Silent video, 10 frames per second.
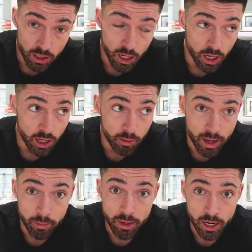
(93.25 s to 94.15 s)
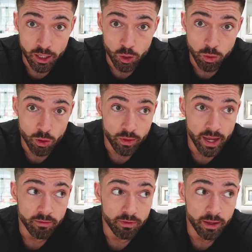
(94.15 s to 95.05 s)
Um, I'm not gonna quote
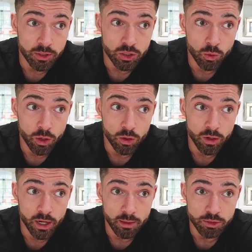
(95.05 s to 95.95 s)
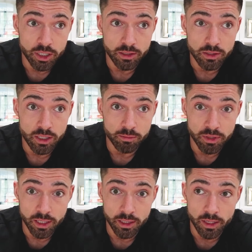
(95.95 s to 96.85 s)
that famous quote, an object,
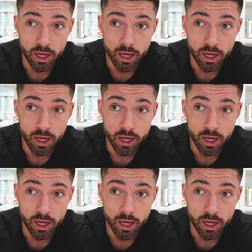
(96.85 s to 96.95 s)
something,